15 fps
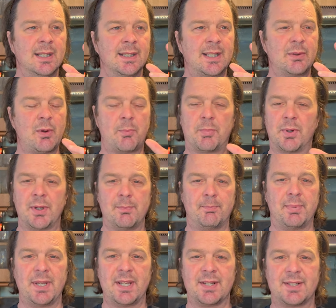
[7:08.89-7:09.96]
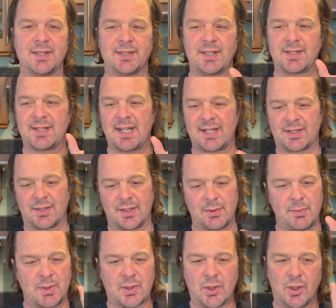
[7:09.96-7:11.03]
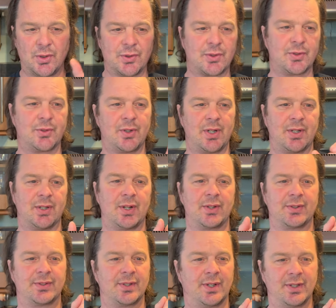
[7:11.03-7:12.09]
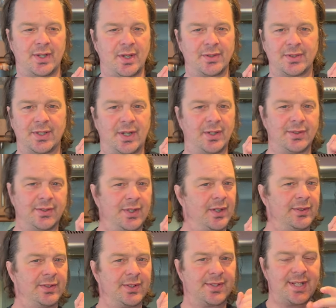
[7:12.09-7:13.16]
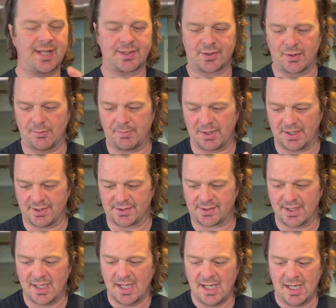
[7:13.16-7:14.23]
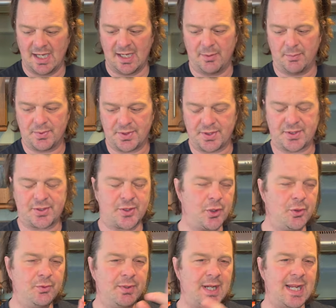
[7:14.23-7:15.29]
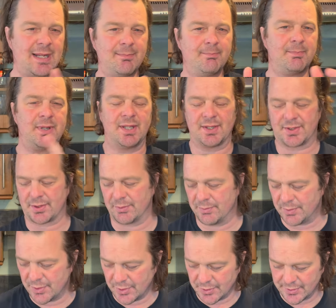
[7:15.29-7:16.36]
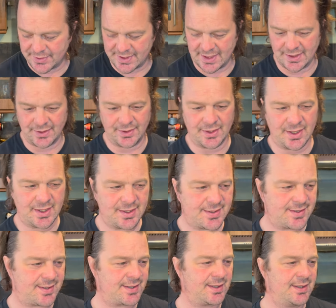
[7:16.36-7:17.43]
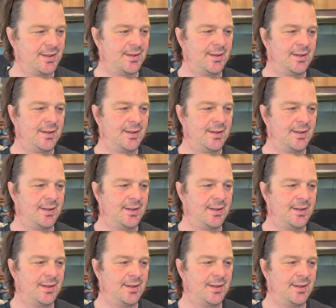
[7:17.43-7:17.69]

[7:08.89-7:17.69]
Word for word: They were putting beers into Tesco. They were concentrating on on on, on the Tesco beers. Uh, but the two name beers, so Naughty and Nice,